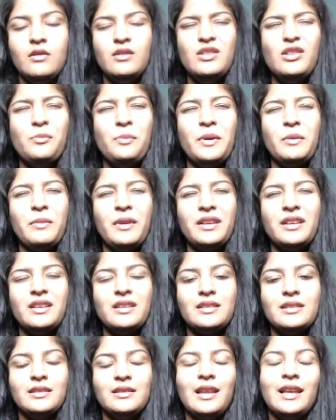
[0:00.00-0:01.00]
not pigmented.
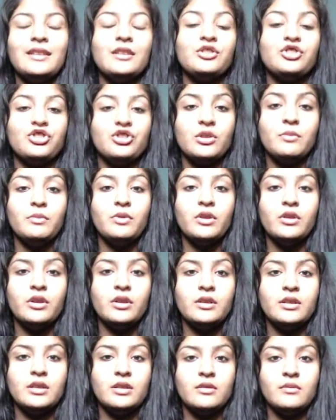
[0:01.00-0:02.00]
It's like the shimmer
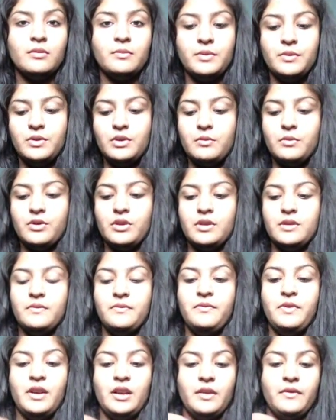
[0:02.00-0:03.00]
is
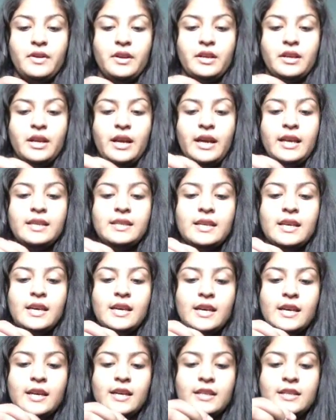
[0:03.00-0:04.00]
very very nice.
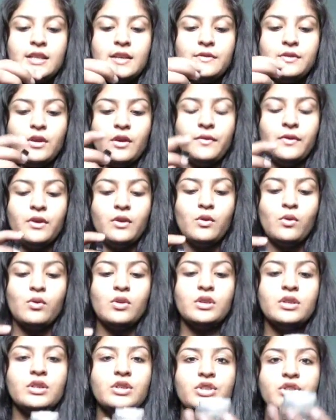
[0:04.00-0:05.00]
It gives off a
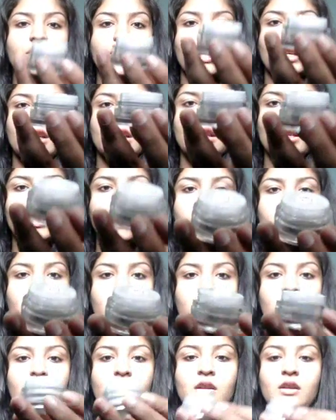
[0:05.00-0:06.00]
golden sheen.
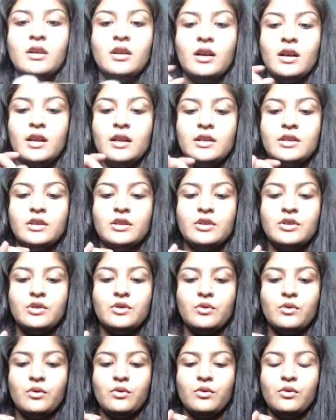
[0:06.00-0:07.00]
I'll just
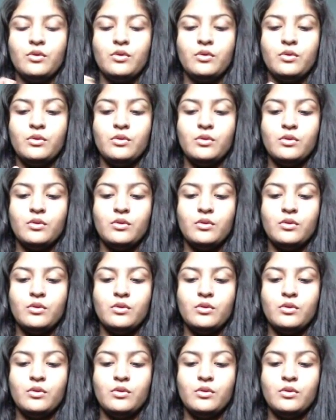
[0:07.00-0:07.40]
show